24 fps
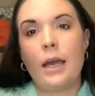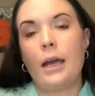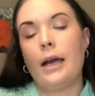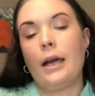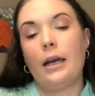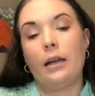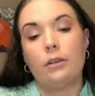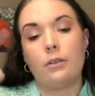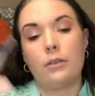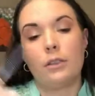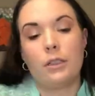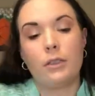
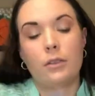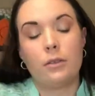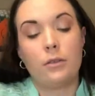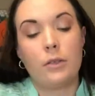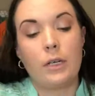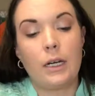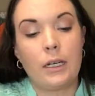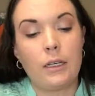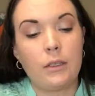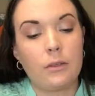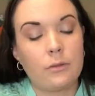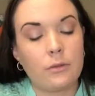I don't know.
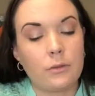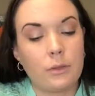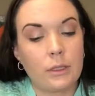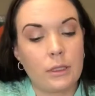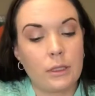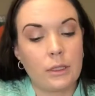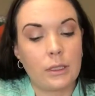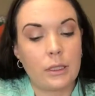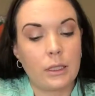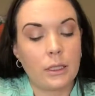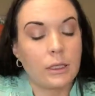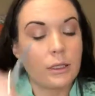I don't
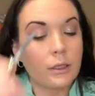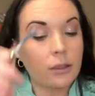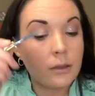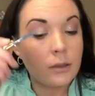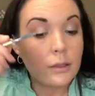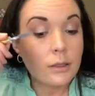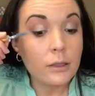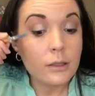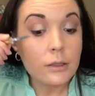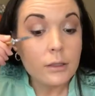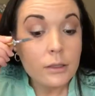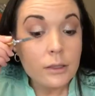really
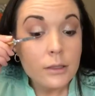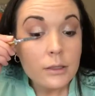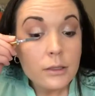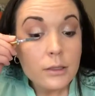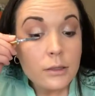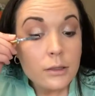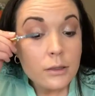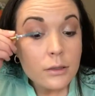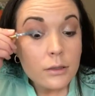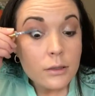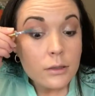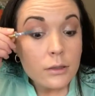think that this
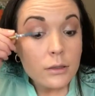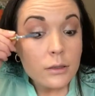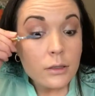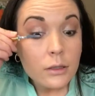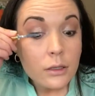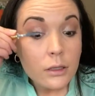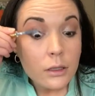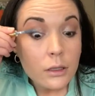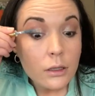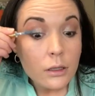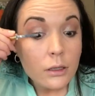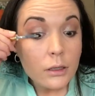is
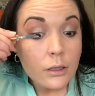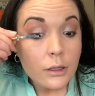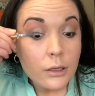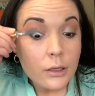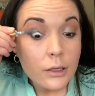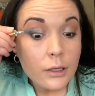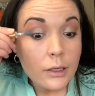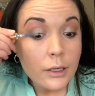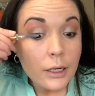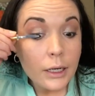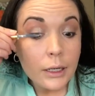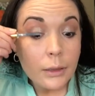
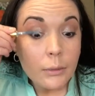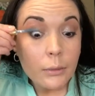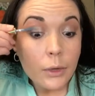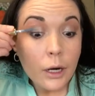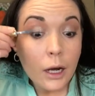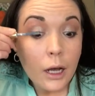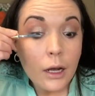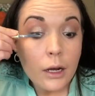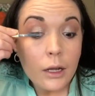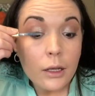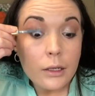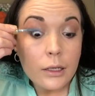a great
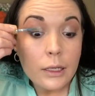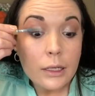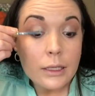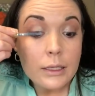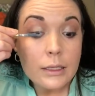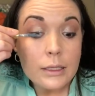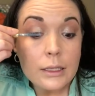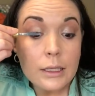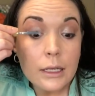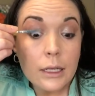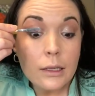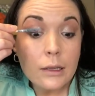product, and
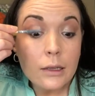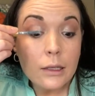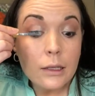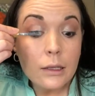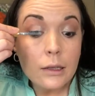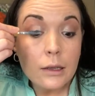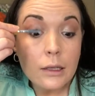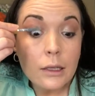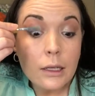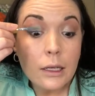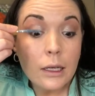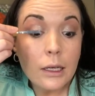it said
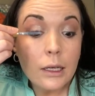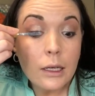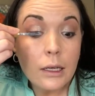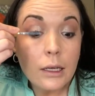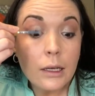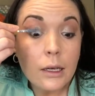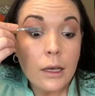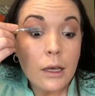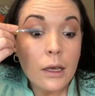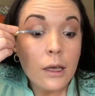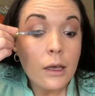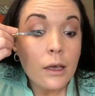that
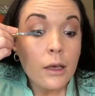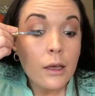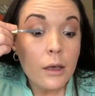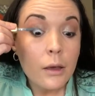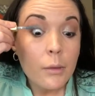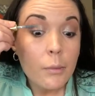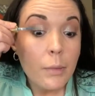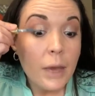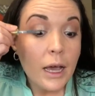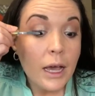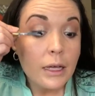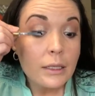the
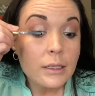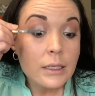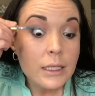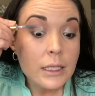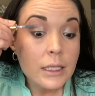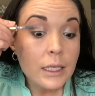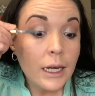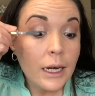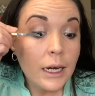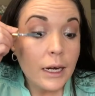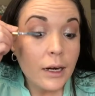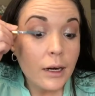
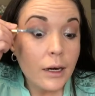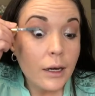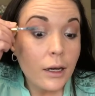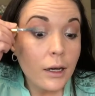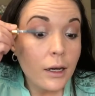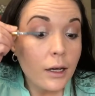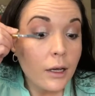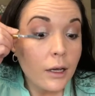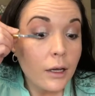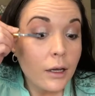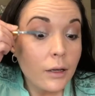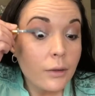
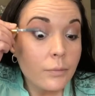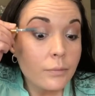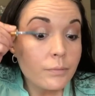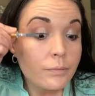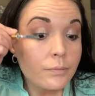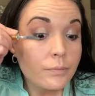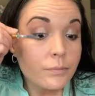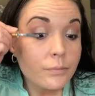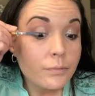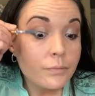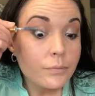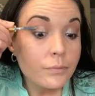mascara
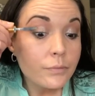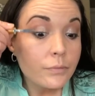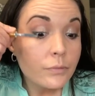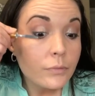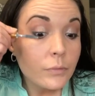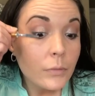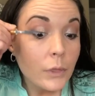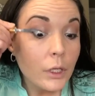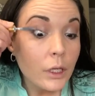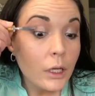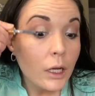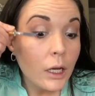
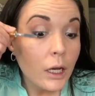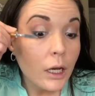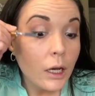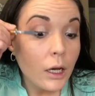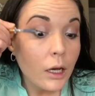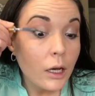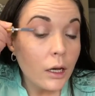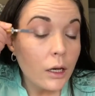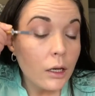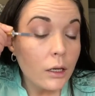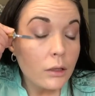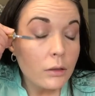
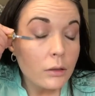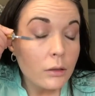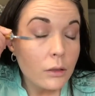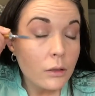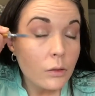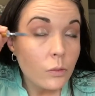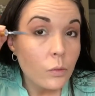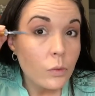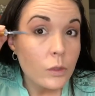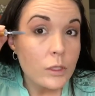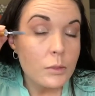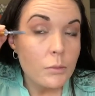uh,
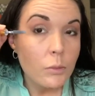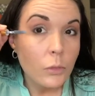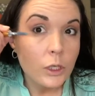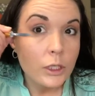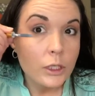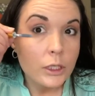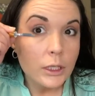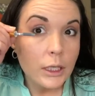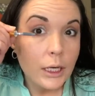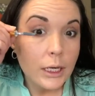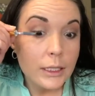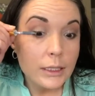was
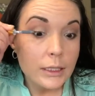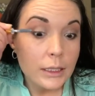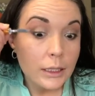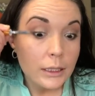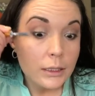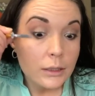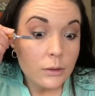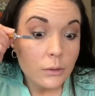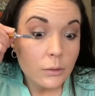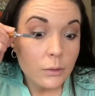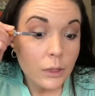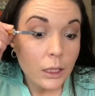
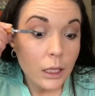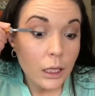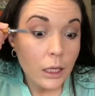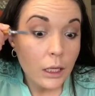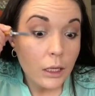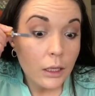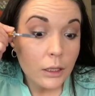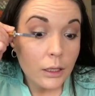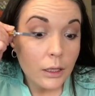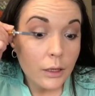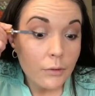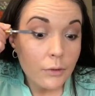moisturizing as
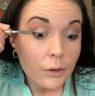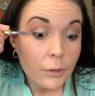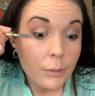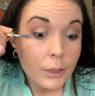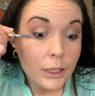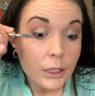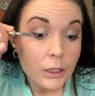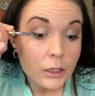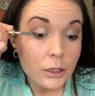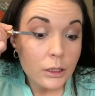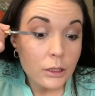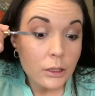well, never
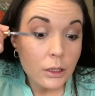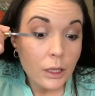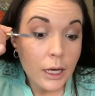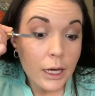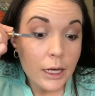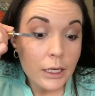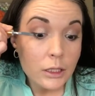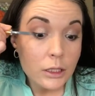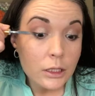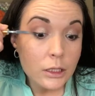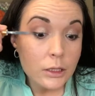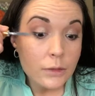made your
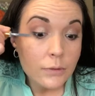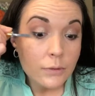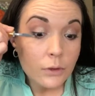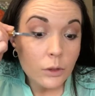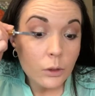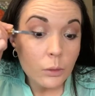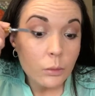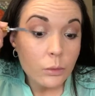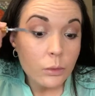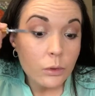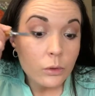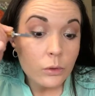lashes
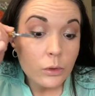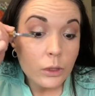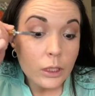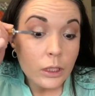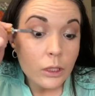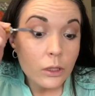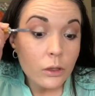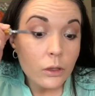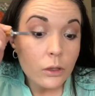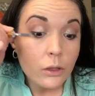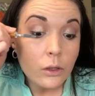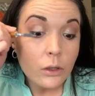feel
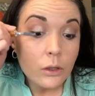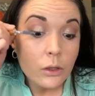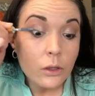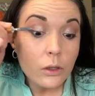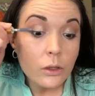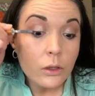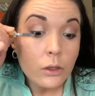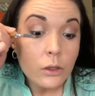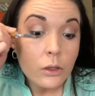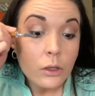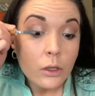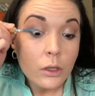
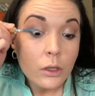brittle